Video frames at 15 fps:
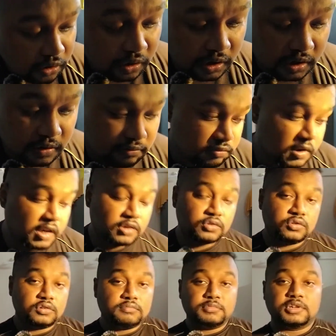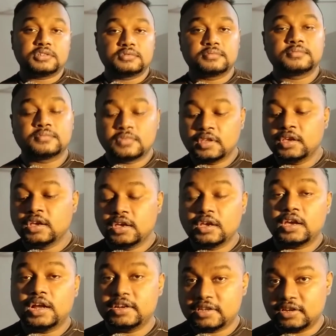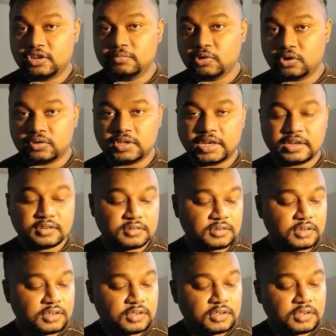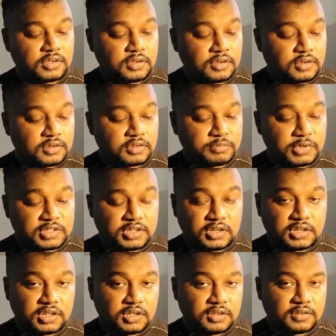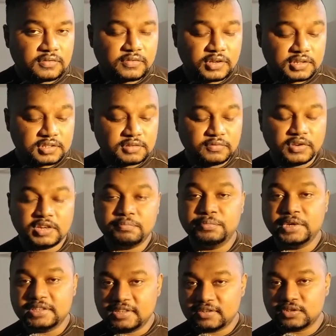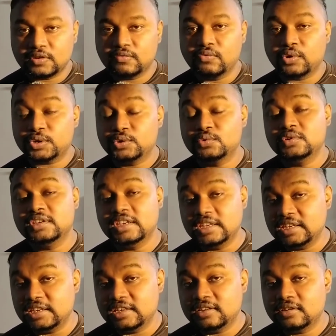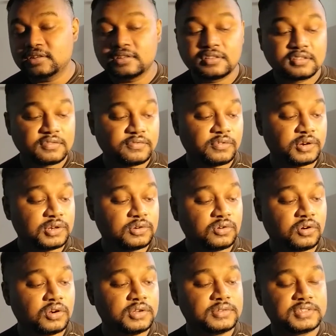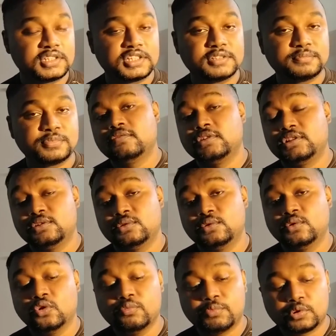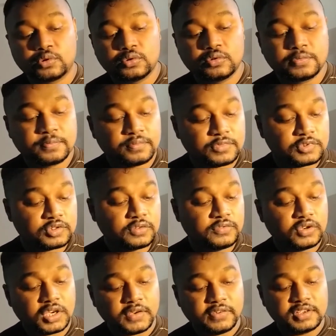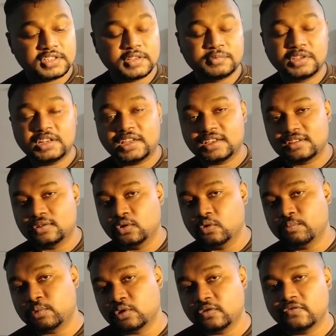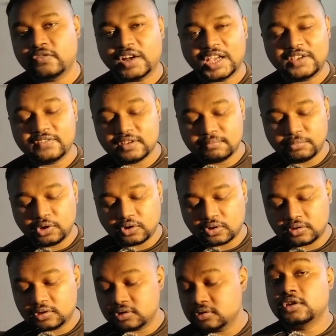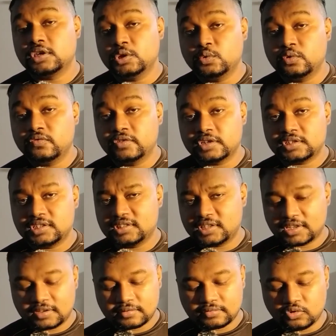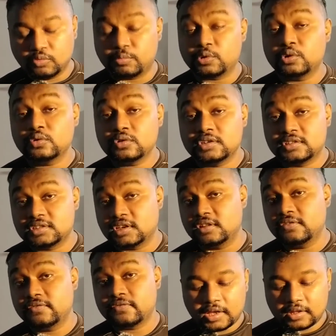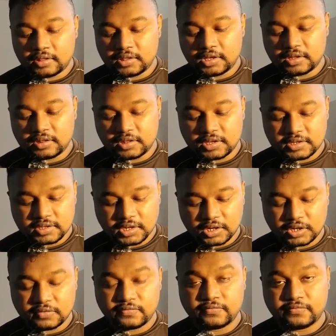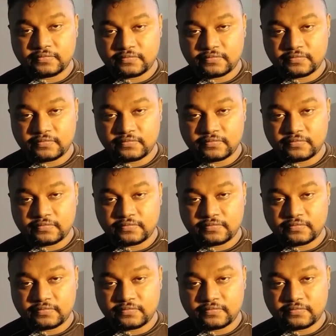thought I could, but I'll tell you about that. So basically, first the very basics of what you need for your audio setup with your GoPro. So if you're having something like GoPro 5 and beyond, you would first need the GoPro itself, and then this kind of